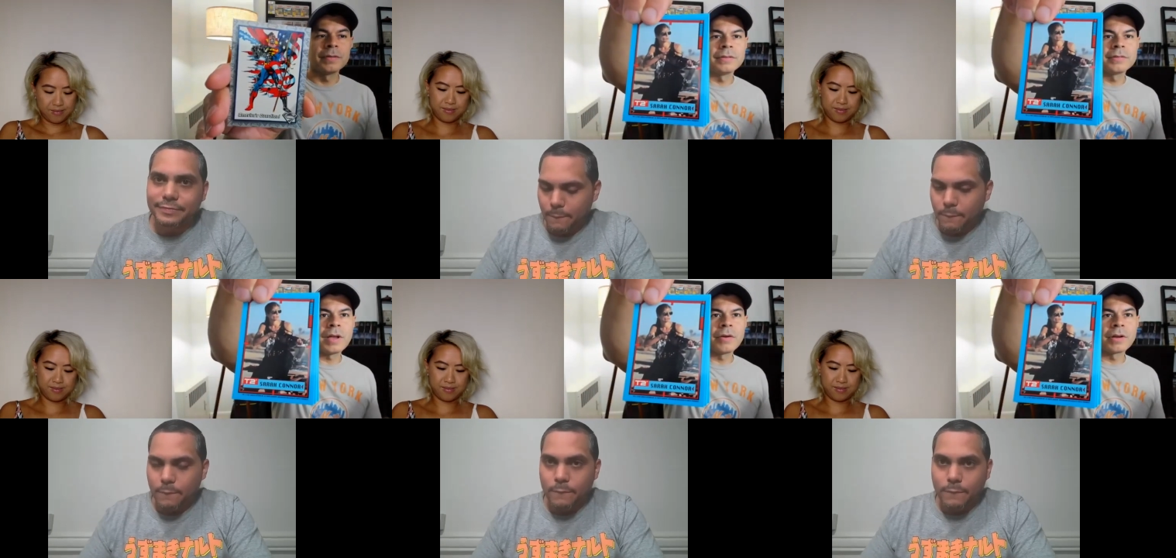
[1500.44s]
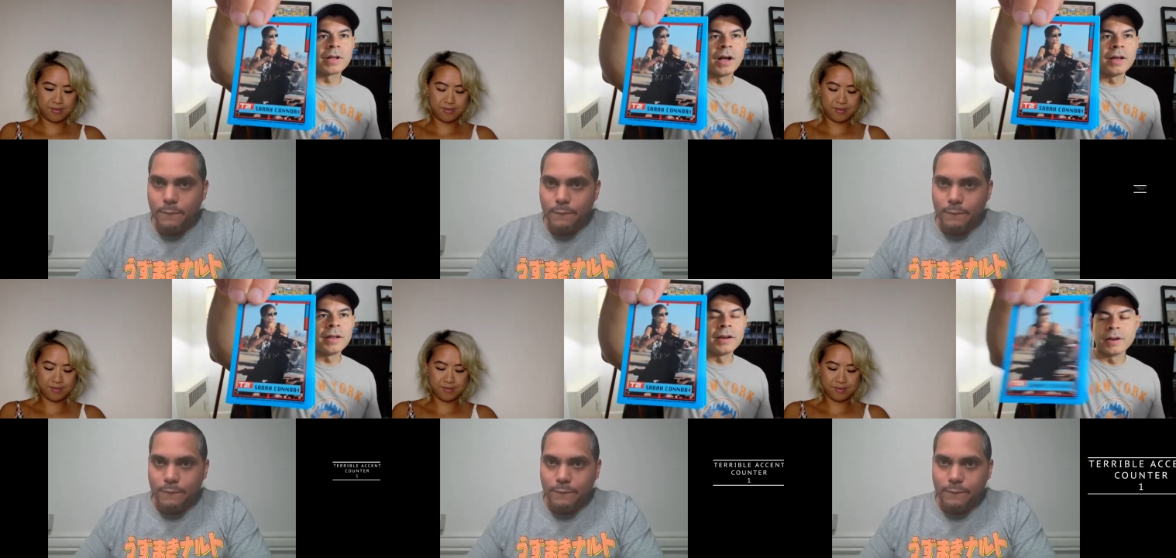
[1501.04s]
Speaker 1: Sarah
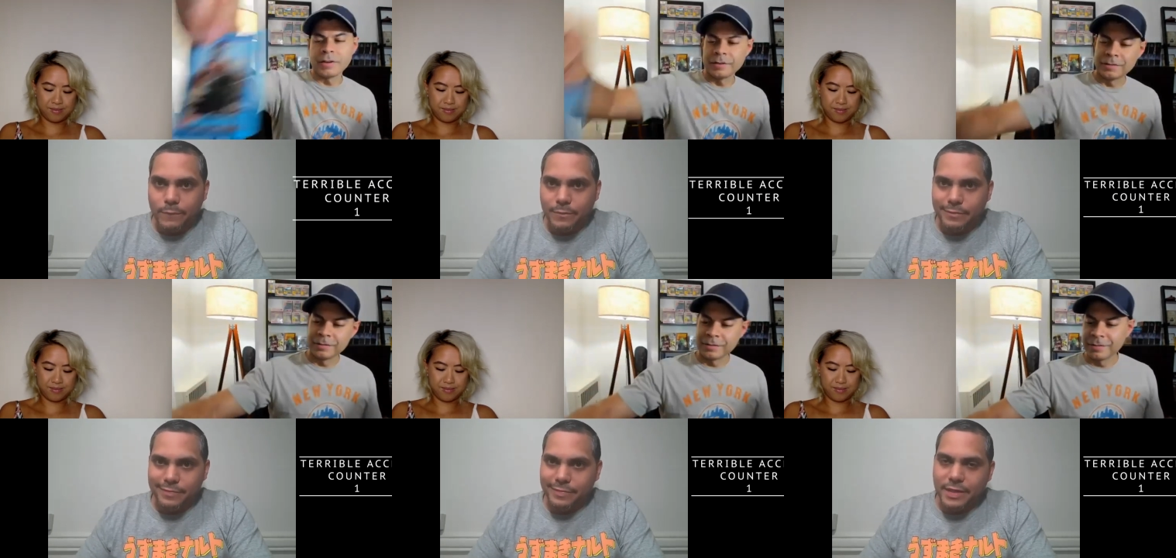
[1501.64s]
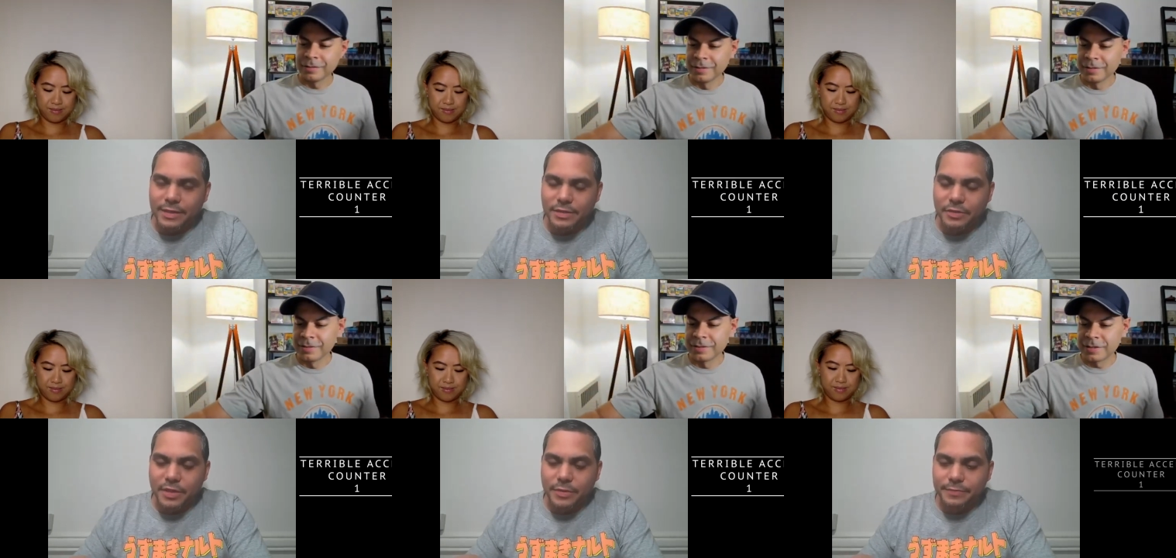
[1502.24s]
Connor. Yeah, it's a
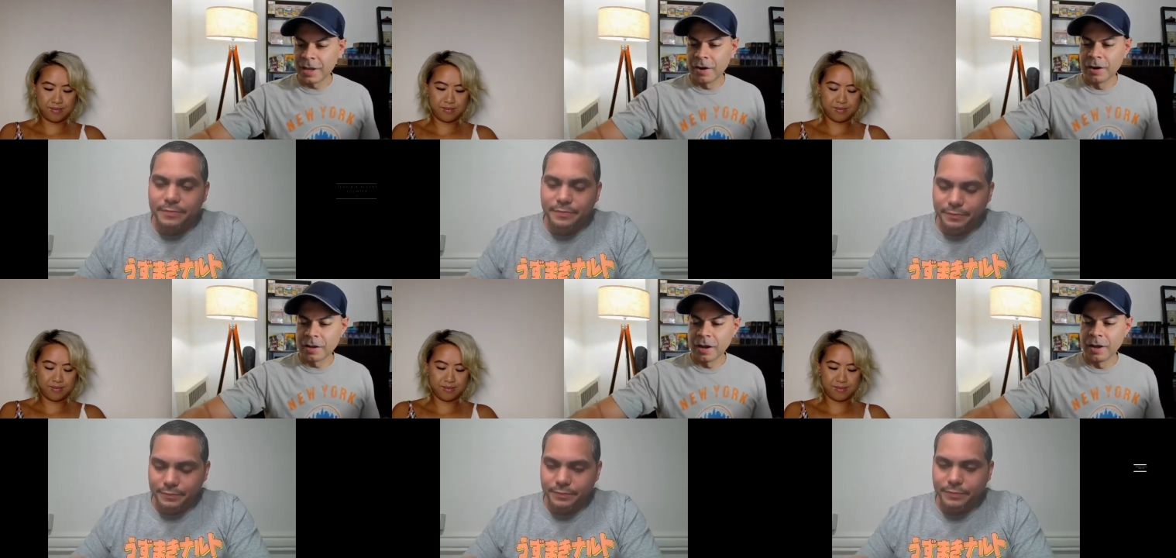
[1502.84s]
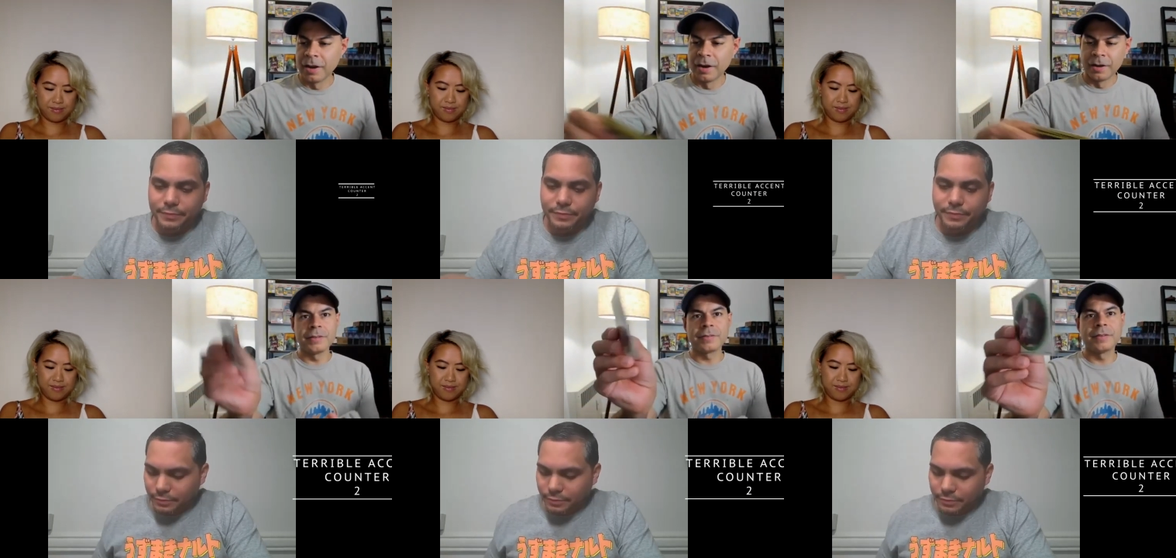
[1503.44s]
great one. Sarah Connor,
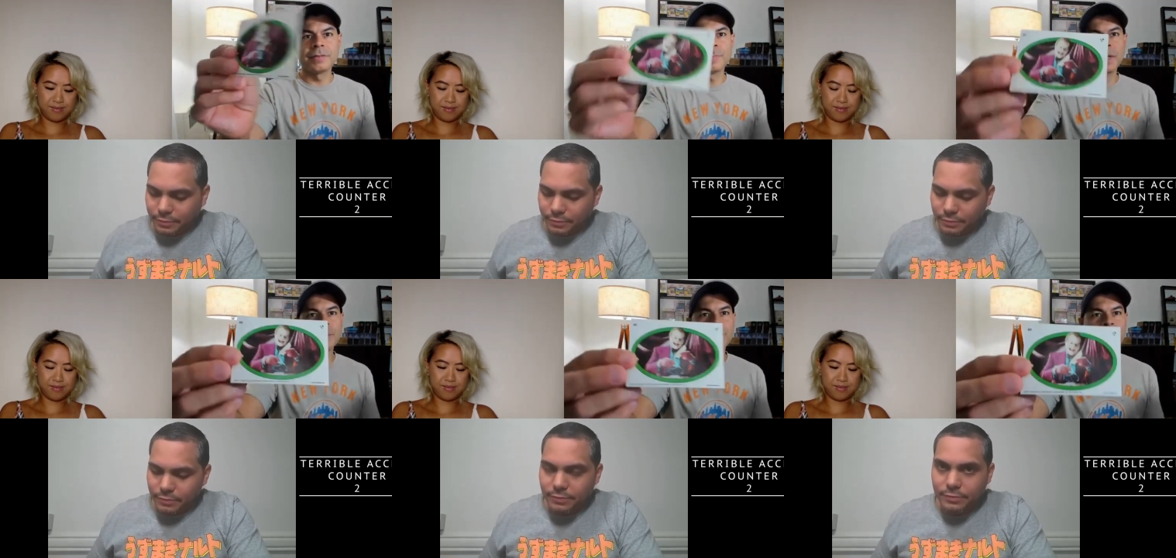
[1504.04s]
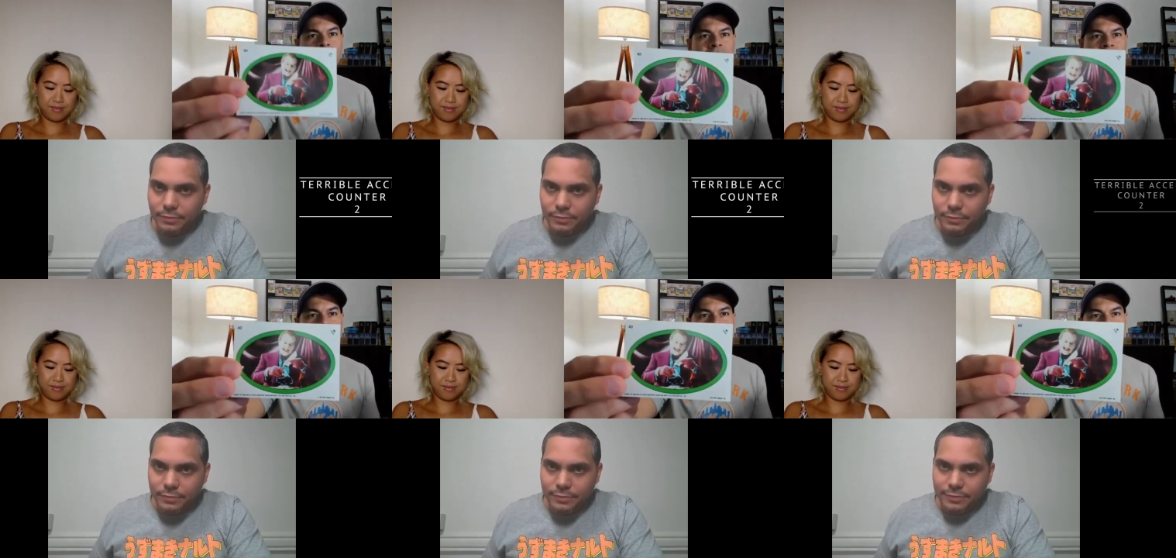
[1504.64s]
it's this bad boy.
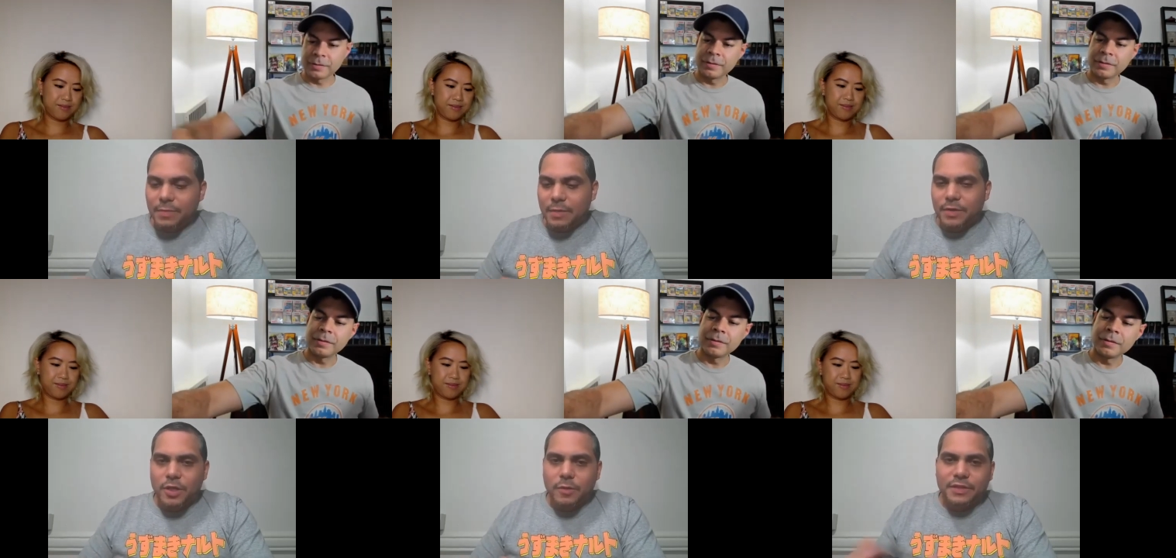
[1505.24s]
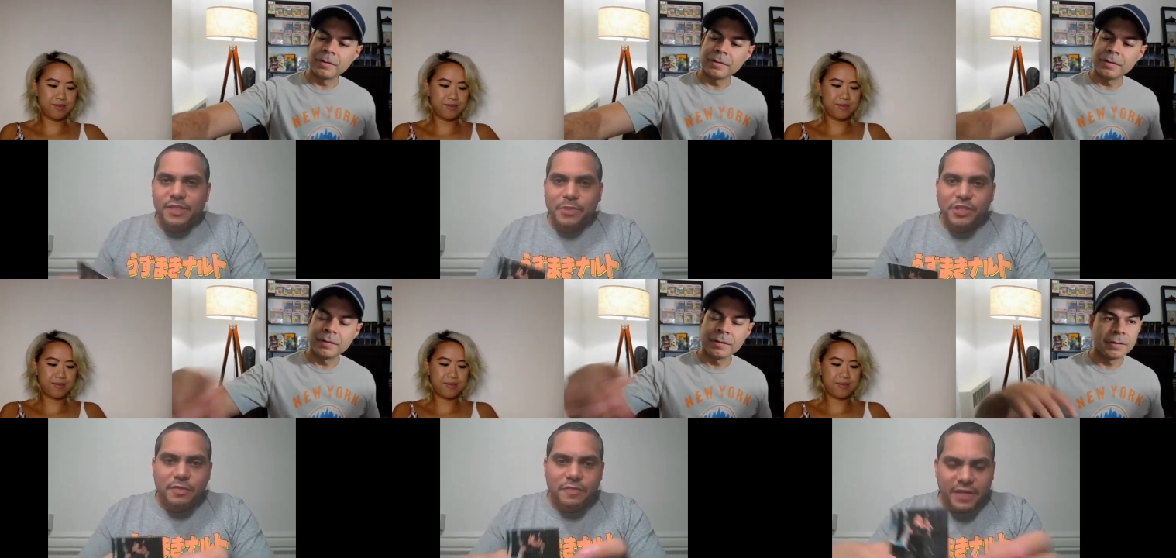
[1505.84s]
Speaker 2: I'm gonna go with this
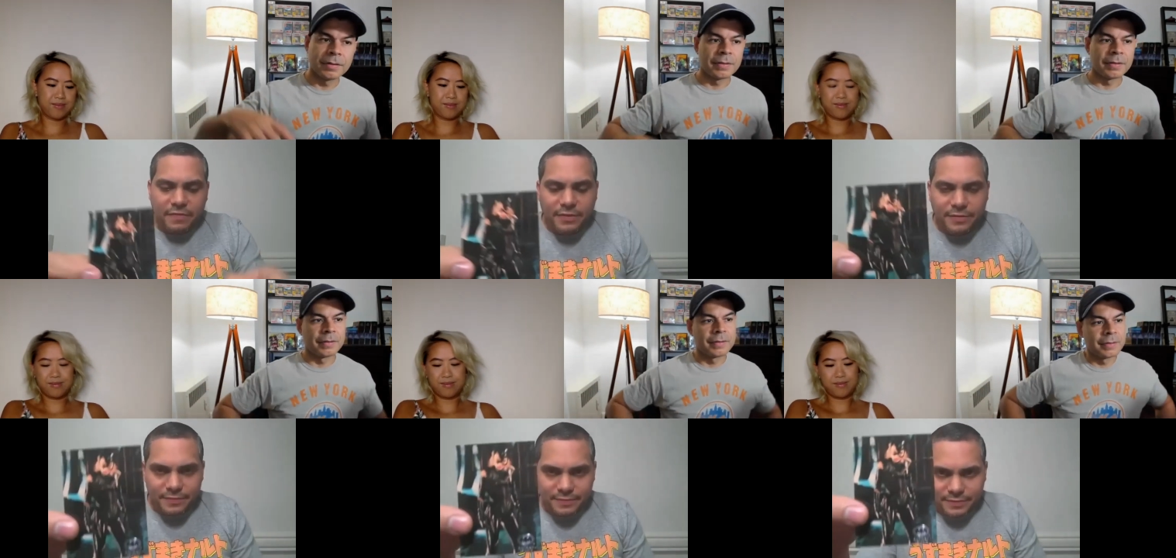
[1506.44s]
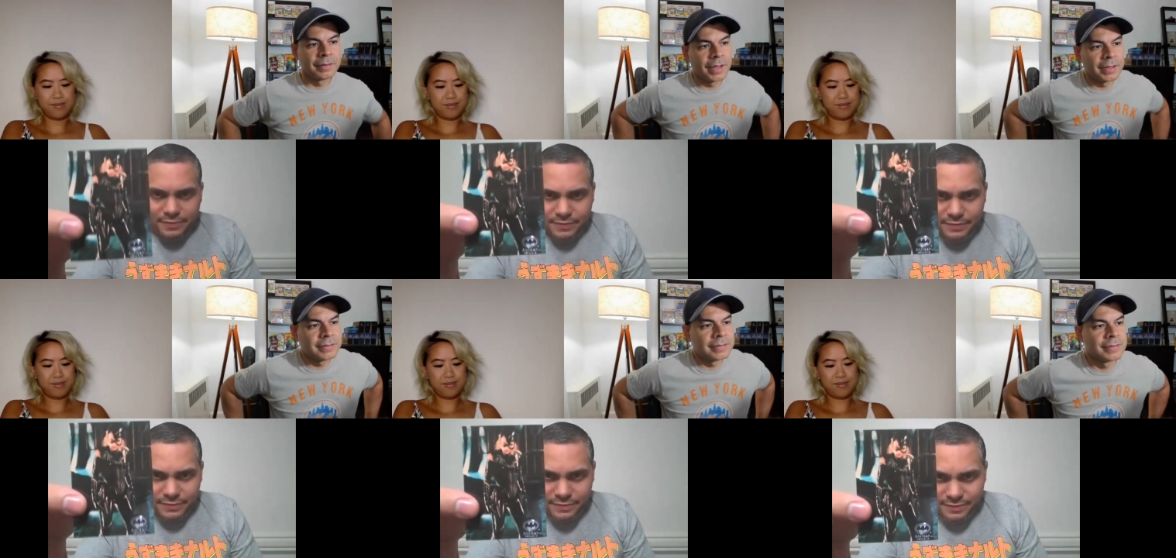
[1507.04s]
Michelle Pfeiffer.
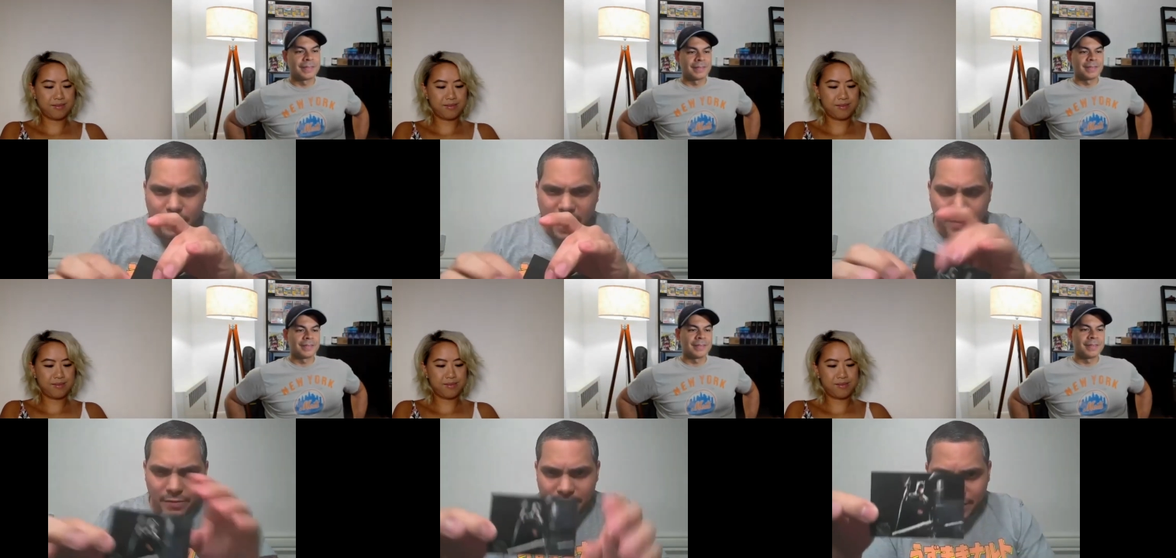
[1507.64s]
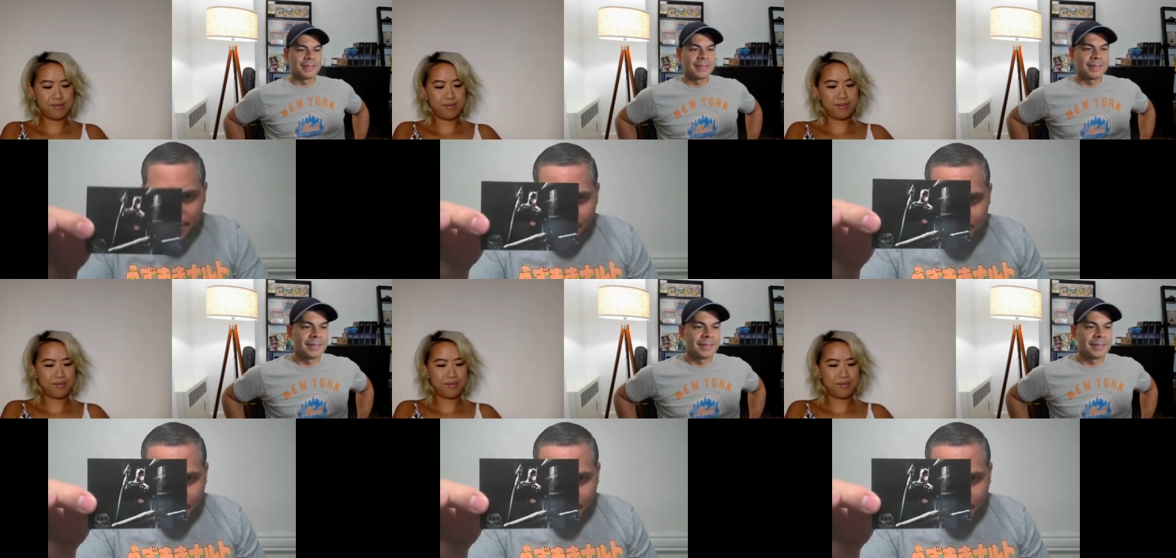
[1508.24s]
Nice. Batman right here is not as